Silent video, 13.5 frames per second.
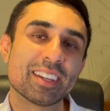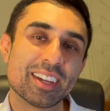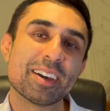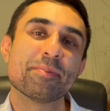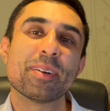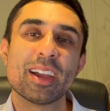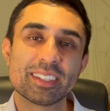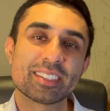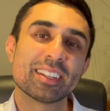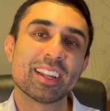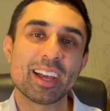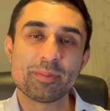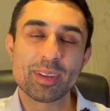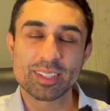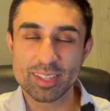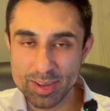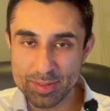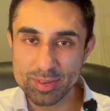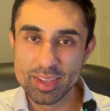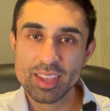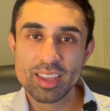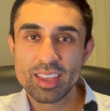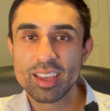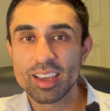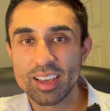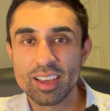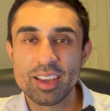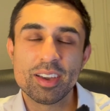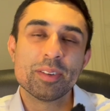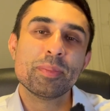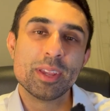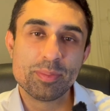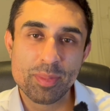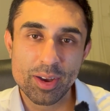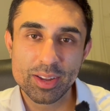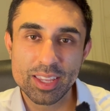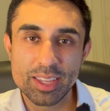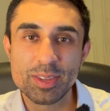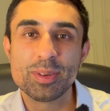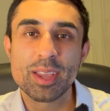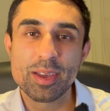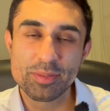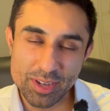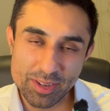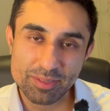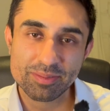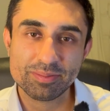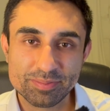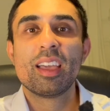And I managed to land myself a mid-market UK firm.